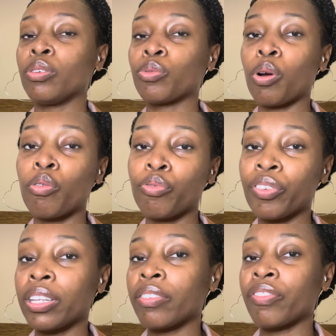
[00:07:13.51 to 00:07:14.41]
growth
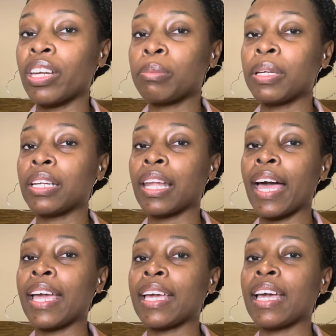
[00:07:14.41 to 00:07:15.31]
and development,
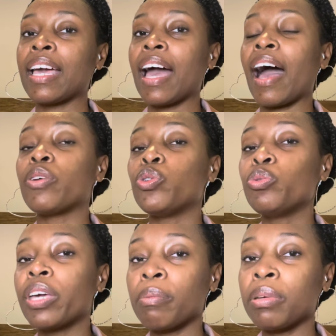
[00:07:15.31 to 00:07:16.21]
like, how
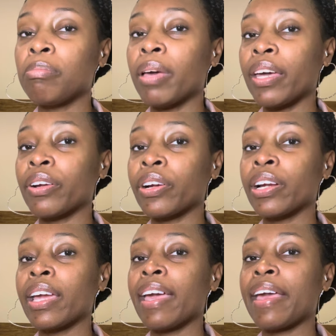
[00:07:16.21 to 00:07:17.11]
you can be better.